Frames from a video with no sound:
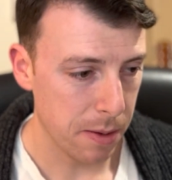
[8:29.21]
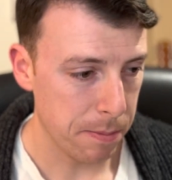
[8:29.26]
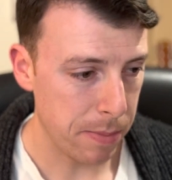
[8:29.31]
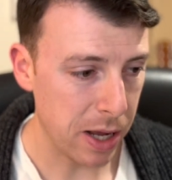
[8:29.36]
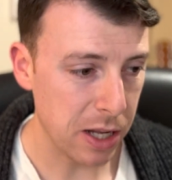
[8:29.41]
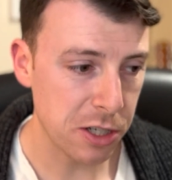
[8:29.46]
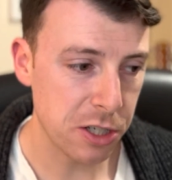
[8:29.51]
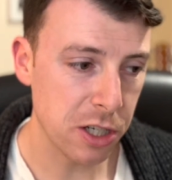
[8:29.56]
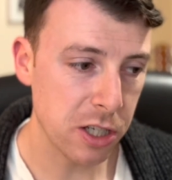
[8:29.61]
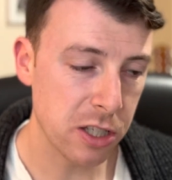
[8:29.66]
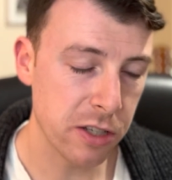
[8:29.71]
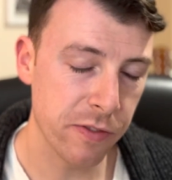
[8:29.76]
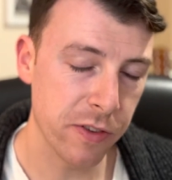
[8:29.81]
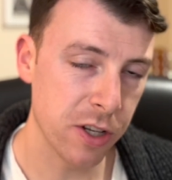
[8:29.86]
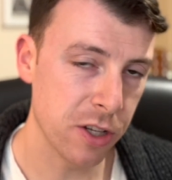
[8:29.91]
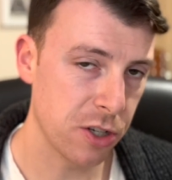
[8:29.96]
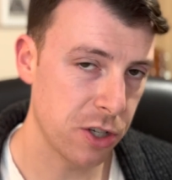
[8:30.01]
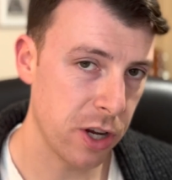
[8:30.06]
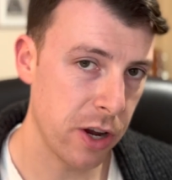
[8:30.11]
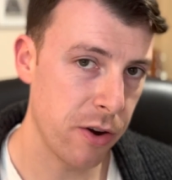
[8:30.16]
Banshees of
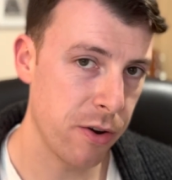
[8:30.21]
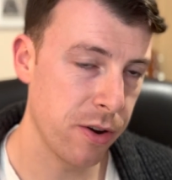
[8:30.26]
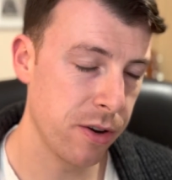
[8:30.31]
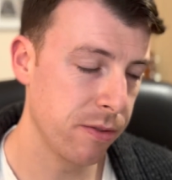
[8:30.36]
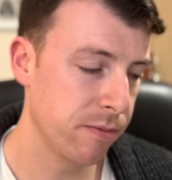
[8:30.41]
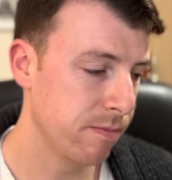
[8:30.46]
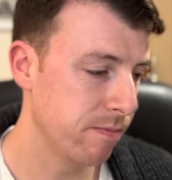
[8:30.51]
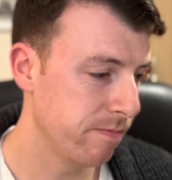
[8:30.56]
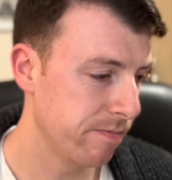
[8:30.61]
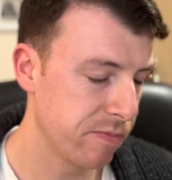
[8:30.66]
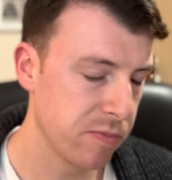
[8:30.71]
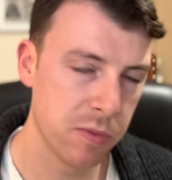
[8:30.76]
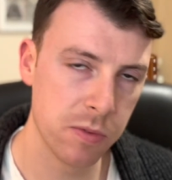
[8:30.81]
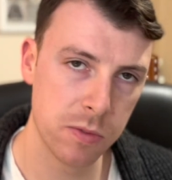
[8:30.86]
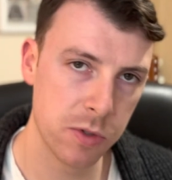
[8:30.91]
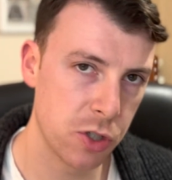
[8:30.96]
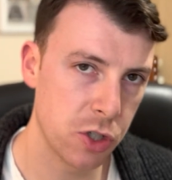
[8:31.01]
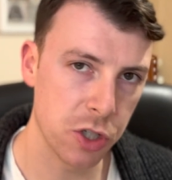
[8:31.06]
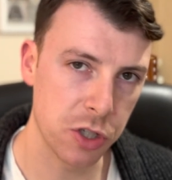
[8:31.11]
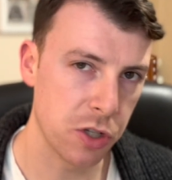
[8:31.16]
Inisherin
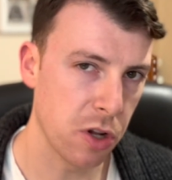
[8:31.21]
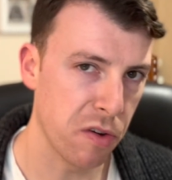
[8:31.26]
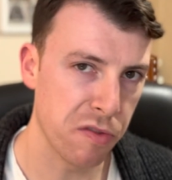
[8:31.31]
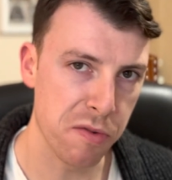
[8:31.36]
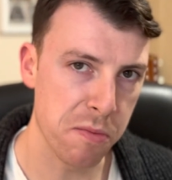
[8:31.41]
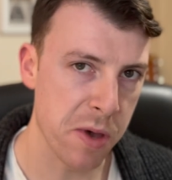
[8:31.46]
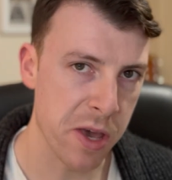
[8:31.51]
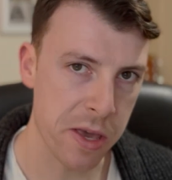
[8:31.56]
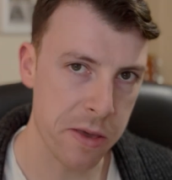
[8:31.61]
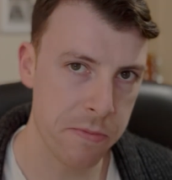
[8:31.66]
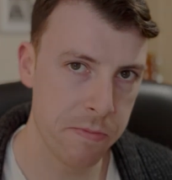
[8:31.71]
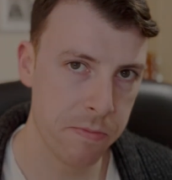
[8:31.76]
is just not for me.